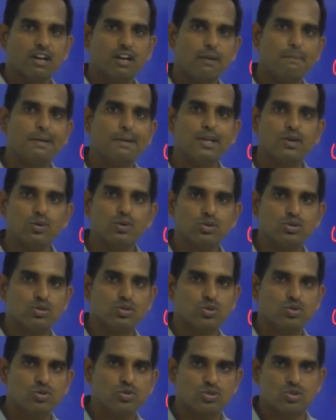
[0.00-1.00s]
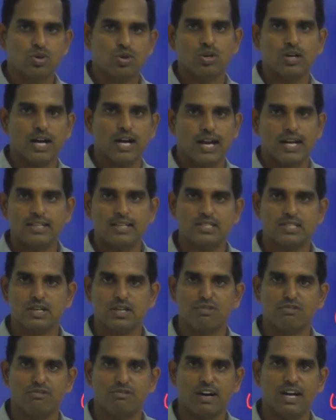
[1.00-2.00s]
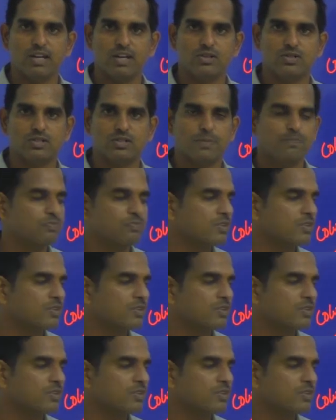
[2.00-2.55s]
will be used to store a list of values.